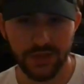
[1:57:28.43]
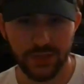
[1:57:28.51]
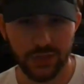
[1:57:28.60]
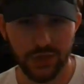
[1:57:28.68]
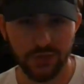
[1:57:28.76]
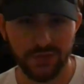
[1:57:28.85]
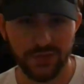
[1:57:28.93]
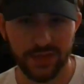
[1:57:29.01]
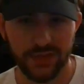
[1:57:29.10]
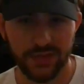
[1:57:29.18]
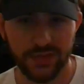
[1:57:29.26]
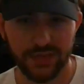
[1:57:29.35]
to show that
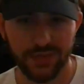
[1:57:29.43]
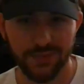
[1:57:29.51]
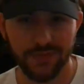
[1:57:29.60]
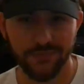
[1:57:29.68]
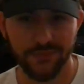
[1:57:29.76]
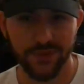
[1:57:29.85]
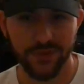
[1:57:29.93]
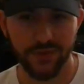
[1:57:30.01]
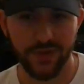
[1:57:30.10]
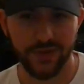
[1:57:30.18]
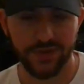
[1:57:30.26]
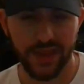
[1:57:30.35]
like this simian
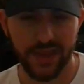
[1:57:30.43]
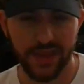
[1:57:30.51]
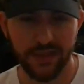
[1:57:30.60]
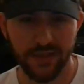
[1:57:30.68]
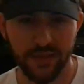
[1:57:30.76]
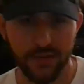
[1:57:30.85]
flu has like